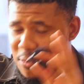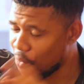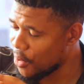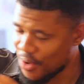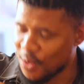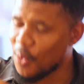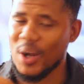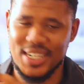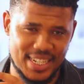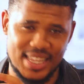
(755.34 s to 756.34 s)
before you go
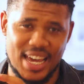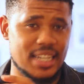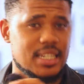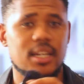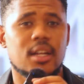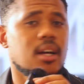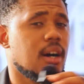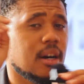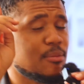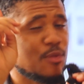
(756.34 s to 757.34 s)
watching that,
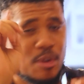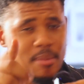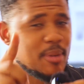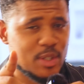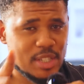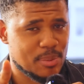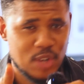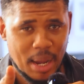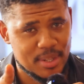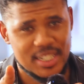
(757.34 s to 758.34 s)
um, remember to
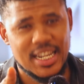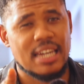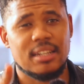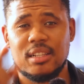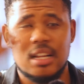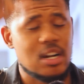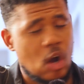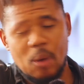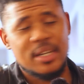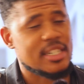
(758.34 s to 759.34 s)
subscribe to the channel,
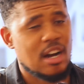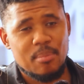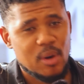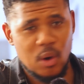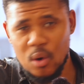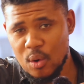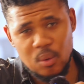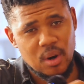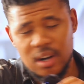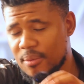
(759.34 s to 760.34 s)
comment down
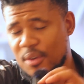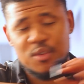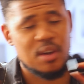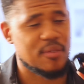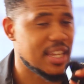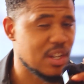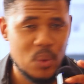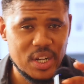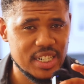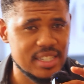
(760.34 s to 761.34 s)
below uh, if you have any
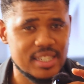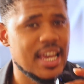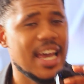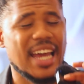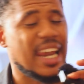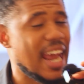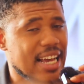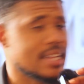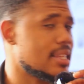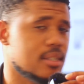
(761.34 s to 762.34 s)
questions, and
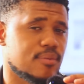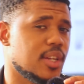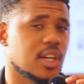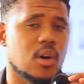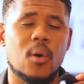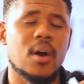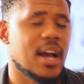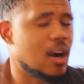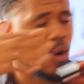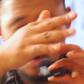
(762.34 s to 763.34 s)
like this video
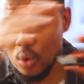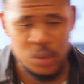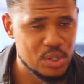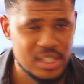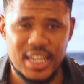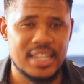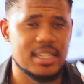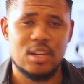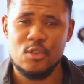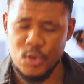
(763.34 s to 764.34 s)
all those
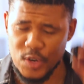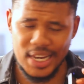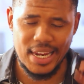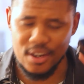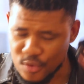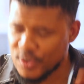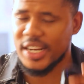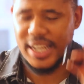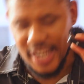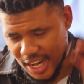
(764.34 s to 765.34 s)
things really,
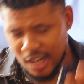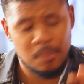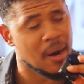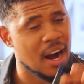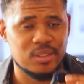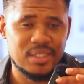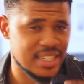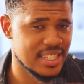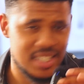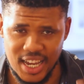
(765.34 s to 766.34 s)
really help out
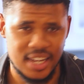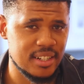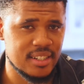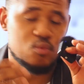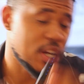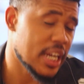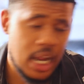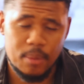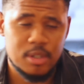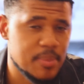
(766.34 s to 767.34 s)
this channel. Really
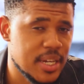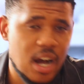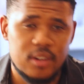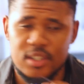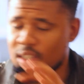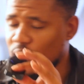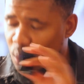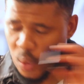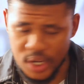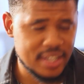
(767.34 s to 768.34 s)
helps me out. It's the
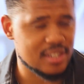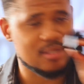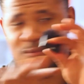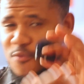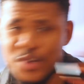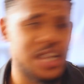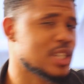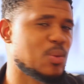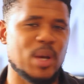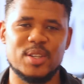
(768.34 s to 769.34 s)
quickest,
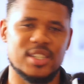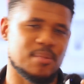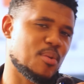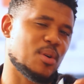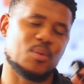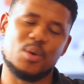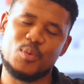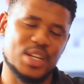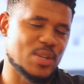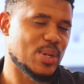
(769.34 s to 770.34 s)
freest way to support what
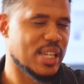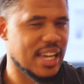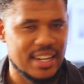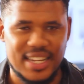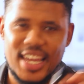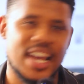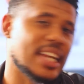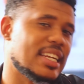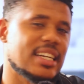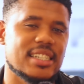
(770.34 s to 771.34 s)
we do here at AI
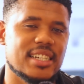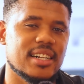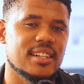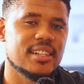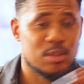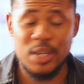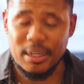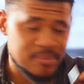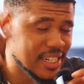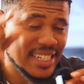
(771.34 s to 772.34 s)
in a nutshell. So
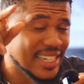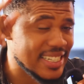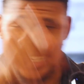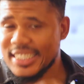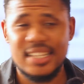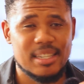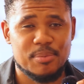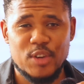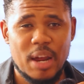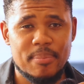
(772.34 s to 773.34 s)
yeah, click, click, click that
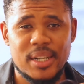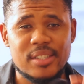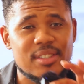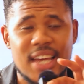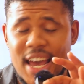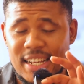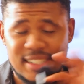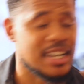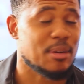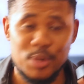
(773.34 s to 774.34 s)
subscribe button.
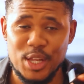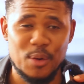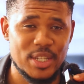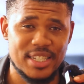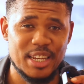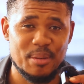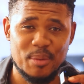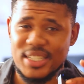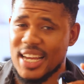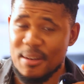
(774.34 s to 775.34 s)
And yeah, without wasting any
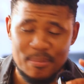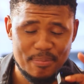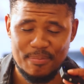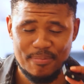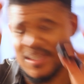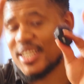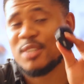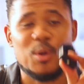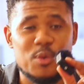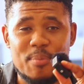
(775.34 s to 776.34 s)
more time,
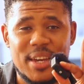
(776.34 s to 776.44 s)
here's what we've